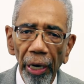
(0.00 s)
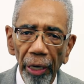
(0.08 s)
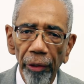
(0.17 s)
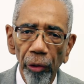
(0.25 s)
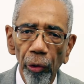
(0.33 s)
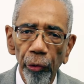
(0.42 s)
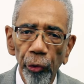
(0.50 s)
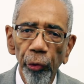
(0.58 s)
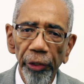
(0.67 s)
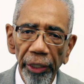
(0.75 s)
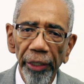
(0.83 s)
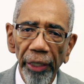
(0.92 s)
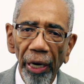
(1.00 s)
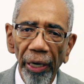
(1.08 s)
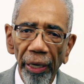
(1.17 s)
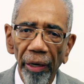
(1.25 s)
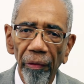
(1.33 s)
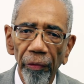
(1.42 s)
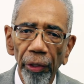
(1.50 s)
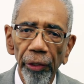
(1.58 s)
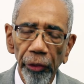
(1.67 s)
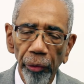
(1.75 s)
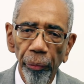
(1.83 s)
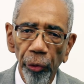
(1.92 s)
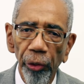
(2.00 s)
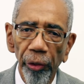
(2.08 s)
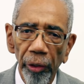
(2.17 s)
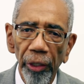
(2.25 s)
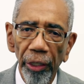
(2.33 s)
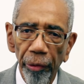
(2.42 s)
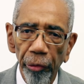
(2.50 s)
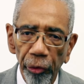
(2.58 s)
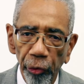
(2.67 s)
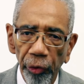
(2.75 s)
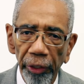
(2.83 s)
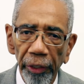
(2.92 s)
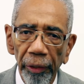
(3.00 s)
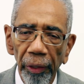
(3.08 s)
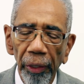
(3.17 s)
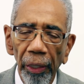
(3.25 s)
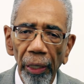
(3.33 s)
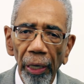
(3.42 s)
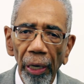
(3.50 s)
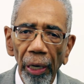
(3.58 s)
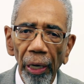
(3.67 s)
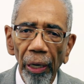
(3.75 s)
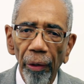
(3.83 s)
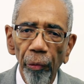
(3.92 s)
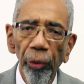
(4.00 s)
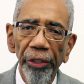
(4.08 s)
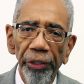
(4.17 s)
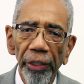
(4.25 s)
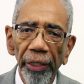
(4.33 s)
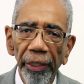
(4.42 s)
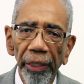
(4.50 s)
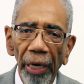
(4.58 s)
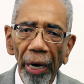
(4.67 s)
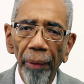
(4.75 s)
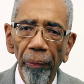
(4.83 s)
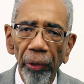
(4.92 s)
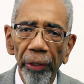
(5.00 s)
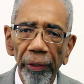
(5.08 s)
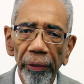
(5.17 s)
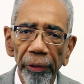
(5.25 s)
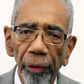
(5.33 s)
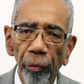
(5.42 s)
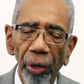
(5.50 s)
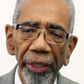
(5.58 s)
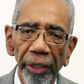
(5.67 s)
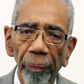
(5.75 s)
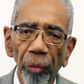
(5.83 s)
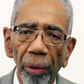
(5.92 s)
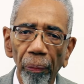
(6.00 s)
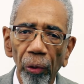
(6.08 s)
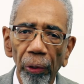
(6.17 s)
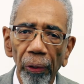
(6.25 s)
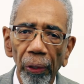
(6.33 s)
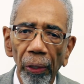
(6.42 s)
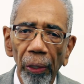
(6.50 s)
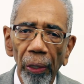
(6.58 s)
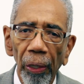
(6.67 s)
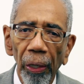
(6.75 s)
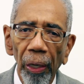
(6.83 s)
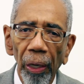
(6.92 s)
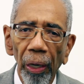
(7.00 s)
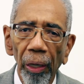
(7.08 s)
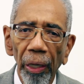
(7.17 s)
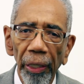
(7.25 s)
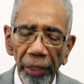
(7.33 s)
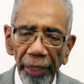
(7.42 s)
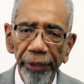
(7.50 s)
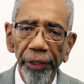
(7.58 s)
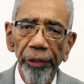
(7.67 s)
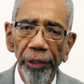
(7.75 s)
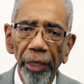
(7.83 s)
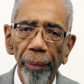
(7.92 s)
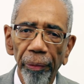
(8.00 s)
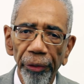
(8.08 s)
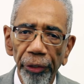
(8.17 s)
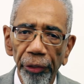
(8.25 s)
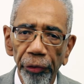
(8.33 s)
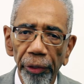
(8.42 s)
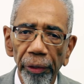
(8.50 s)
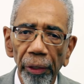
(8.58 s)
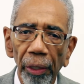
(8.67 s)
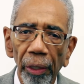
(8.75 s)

and those who did not have computer literacy. Recently, I've been the ranking member elected to that position